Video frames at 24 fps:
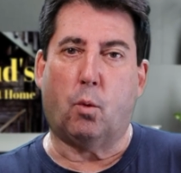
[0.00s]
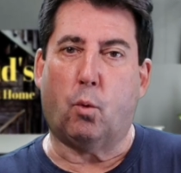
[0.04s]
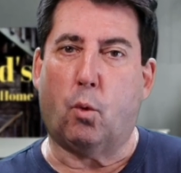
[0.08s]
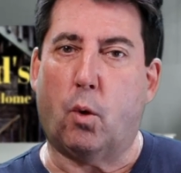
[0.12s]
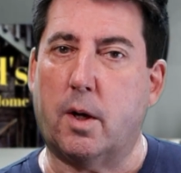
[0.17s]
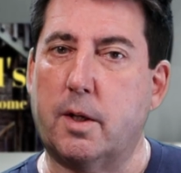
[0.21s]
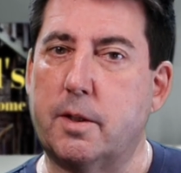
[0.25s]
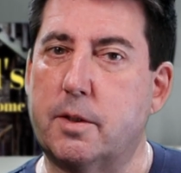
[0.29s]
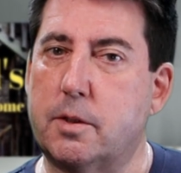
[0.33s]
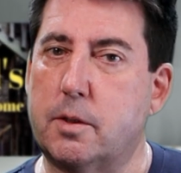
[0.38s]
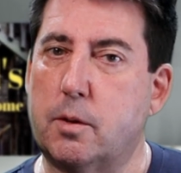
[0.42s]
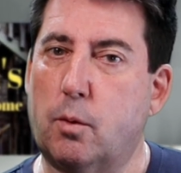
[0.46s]

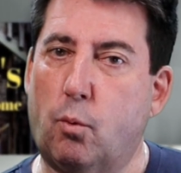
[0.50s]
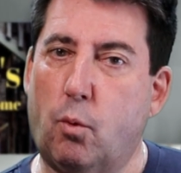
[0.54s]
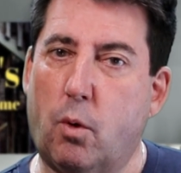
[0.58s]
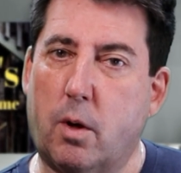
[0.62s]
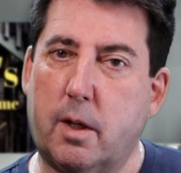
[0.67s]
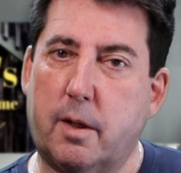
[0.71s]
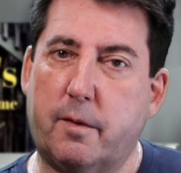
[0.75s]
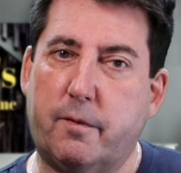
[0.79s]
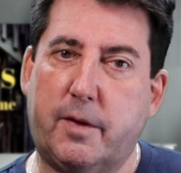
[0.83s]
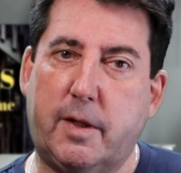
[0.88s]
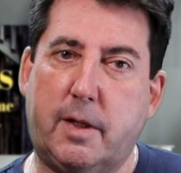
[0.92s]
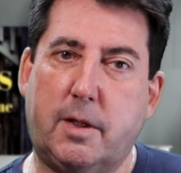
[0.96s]
Once
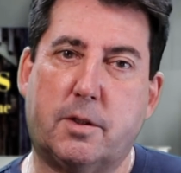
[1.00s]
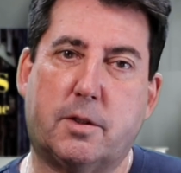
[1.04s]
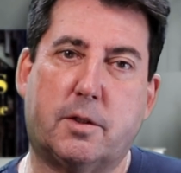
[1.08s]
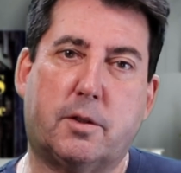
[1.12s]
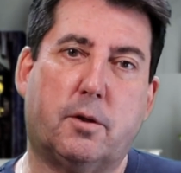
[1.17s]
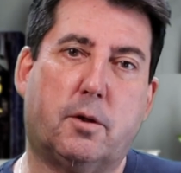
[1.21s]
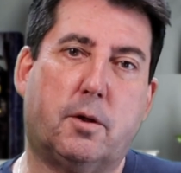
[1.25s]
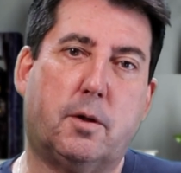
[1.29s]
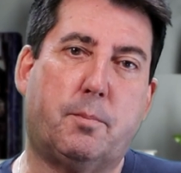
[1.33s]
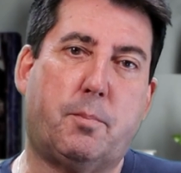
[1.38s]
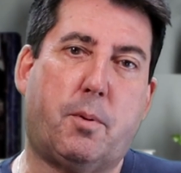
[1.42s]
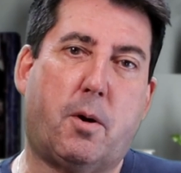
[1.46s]
one of these
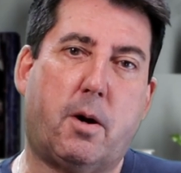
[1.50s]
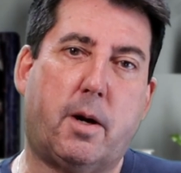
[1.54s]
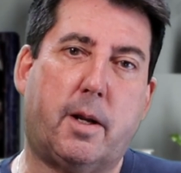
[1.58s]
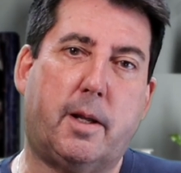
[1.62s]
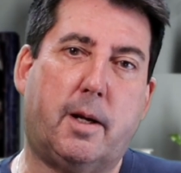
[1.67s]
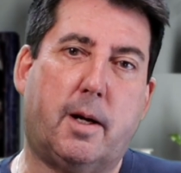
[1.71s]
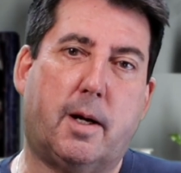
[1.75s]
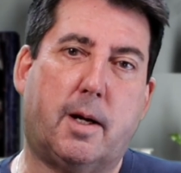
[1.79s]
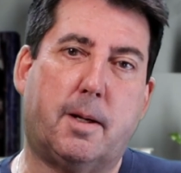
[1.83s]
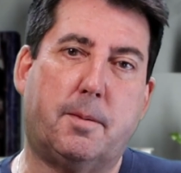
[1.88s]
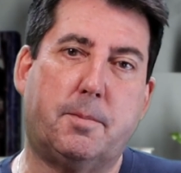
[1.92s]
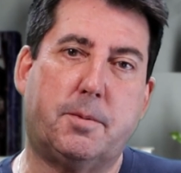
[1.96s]

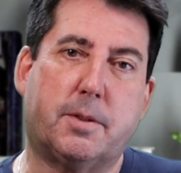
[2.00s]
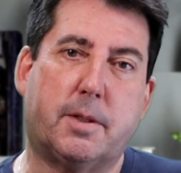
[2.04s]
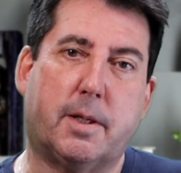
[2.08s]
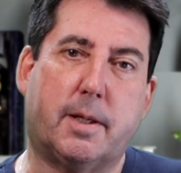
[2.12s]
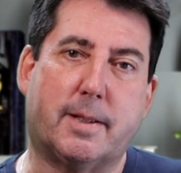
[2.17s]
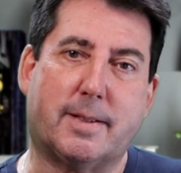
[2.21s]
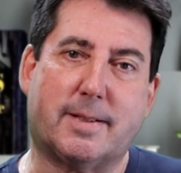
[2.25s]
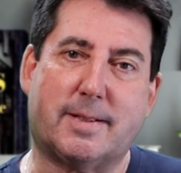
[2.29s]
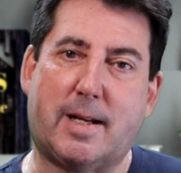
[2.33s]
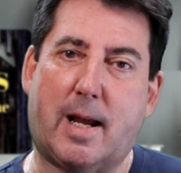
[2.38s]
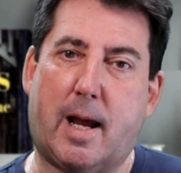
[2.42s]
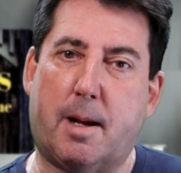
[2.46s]
third-party hubs
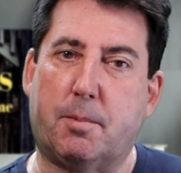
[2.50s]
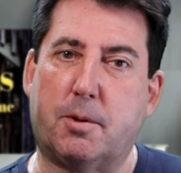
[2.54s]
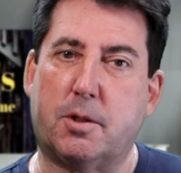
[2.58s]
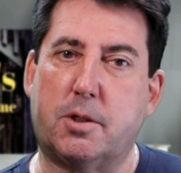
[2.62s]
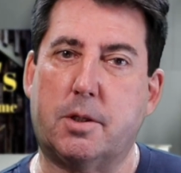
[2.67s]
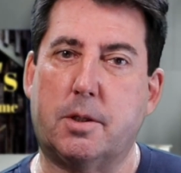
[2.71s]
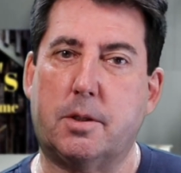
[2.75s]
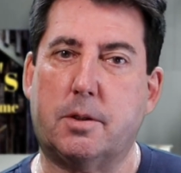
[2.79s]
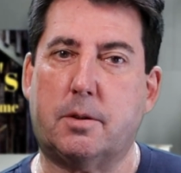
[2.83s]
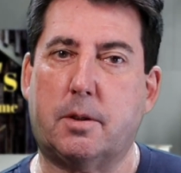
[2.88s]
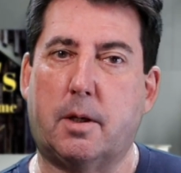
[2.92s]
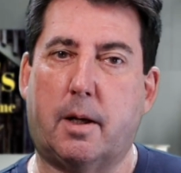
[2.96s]

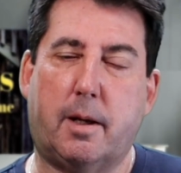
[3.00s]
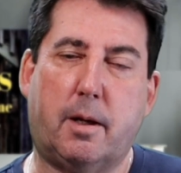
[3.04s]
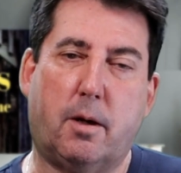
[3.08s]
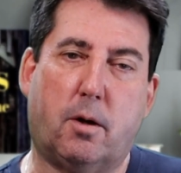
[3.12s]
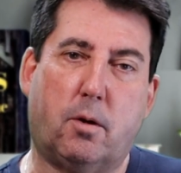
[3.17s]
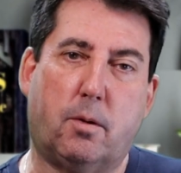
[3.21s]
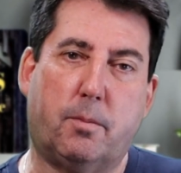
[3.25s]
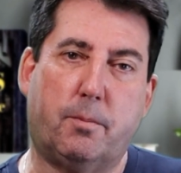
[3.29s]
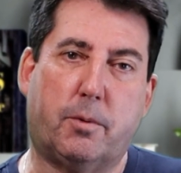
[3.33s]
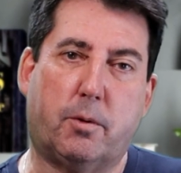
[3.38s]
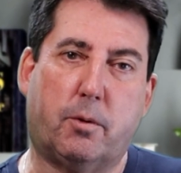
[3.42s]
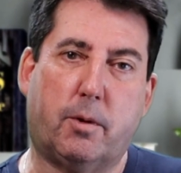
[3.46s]
establishes a
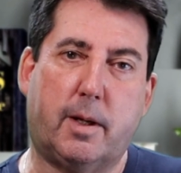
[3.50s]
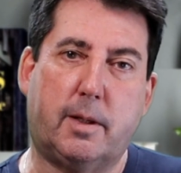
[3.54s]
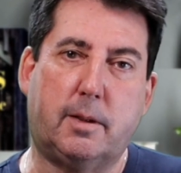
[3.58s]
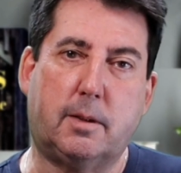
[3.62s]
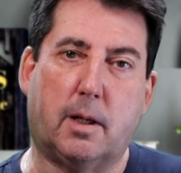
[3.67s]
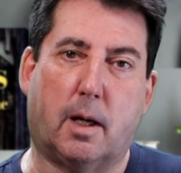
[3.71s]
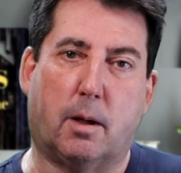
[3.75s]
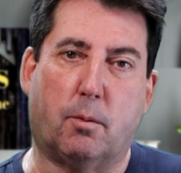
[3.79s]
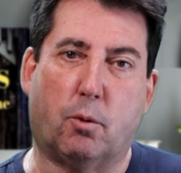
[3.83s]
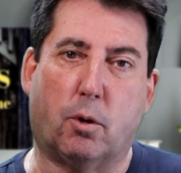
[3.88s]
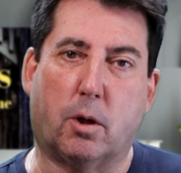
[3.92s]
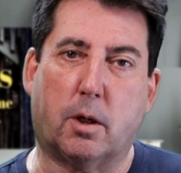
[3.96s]
home thread
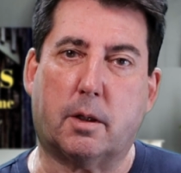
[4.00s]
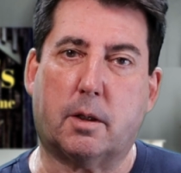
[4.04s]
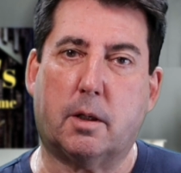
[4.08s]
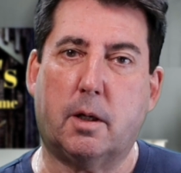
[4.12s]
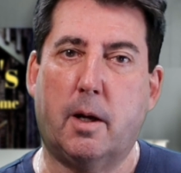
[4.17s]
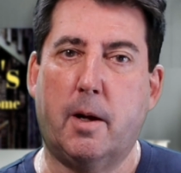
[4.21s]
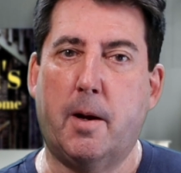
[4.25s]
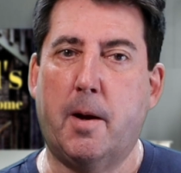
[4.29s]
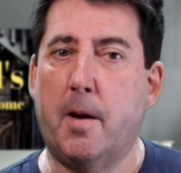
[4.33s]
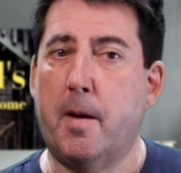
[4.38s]
network,